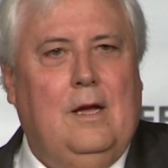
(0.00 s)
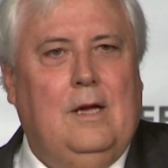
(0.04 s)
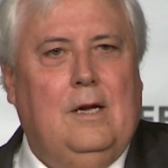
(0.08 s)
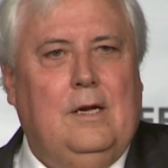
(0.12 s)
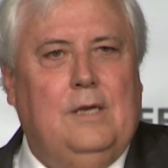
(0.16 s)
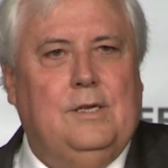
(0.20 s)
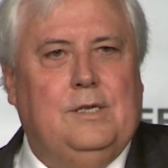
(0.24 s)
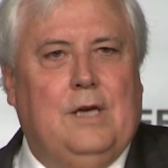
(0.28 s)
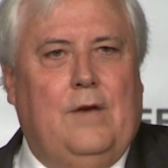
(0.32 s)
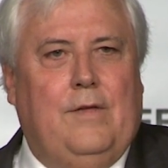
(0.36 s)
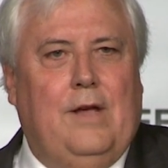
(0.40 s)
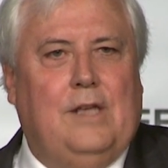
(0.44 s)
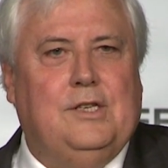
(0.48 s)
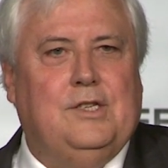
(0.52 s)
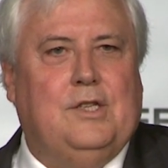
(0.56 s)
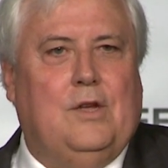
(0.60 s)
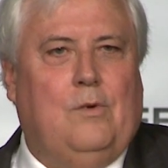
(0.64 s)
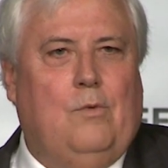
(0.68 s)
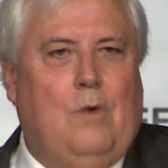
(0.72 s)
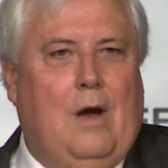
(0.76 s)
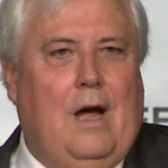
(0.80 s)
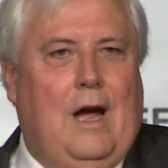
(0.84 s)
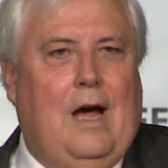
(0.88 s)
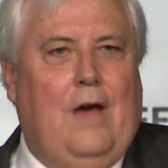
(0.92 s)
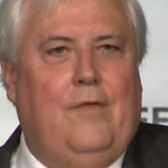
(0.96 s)
So that's the
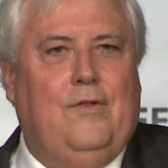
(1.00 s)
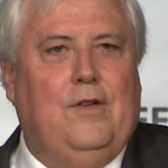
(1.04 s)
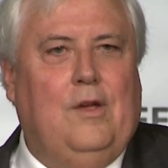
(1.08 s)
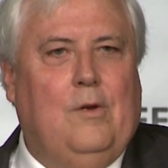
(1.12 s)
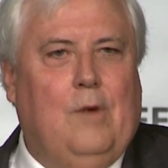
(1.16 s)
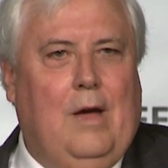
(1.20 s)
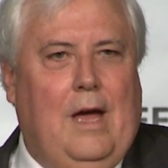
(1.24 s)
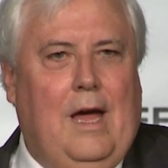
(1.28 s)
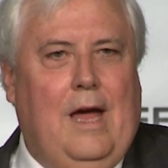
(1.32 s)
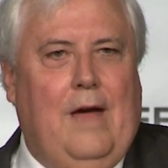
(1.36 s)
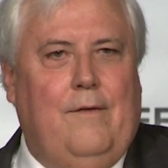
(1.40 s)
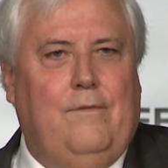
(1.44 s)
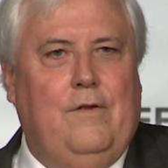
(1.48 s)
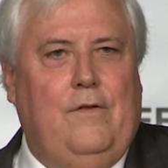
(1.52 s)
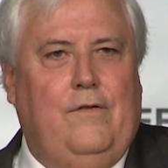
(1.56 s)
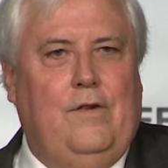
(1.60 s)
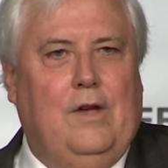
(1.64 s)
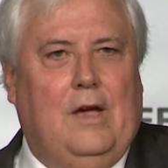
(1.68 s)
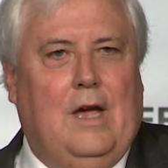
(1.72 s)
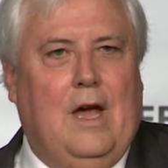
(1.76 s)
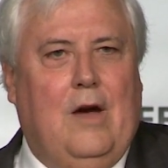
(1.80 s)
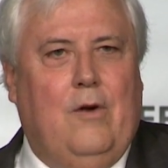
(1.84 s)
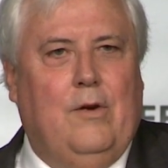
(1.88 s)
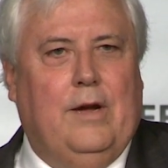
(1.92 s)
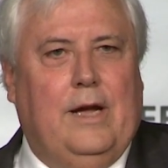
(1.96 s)
wrath you have if you
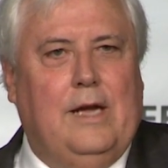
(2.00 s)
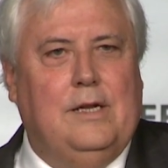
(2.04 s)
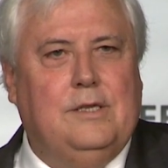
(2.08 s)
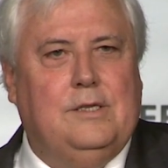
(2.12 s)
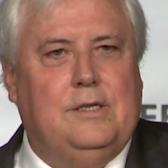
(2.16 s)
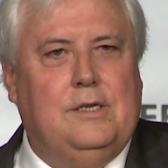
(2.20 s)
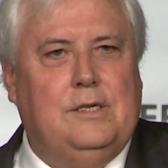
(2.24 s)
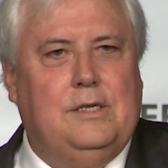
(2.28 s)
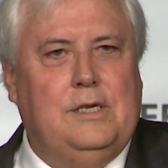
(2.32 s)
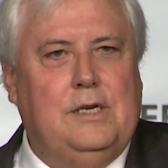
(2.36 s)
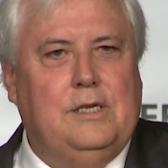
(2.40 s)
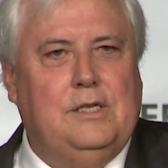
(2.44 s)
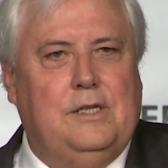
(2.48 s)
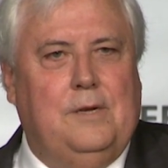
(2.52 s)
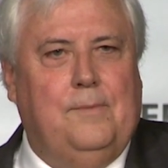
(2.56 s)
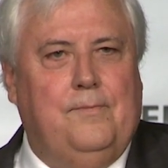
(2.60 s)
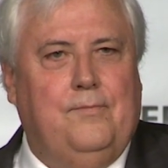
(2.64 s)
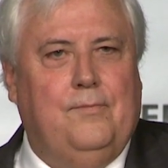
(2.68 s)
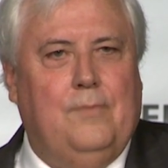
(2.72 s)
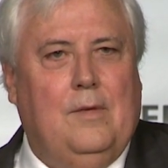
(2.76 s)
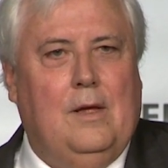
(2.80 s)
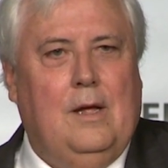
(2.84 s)
go against the system.